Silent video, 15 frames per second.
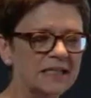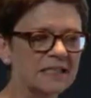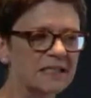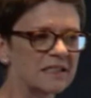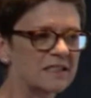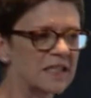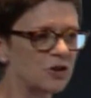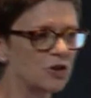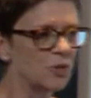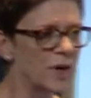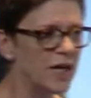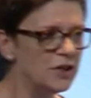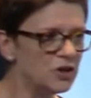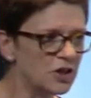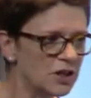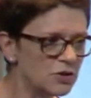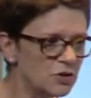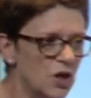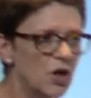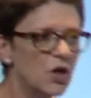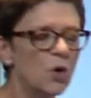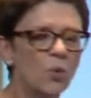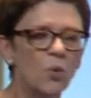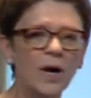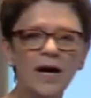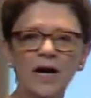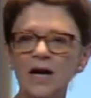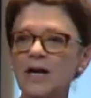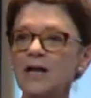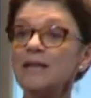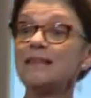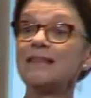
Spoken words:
into situations where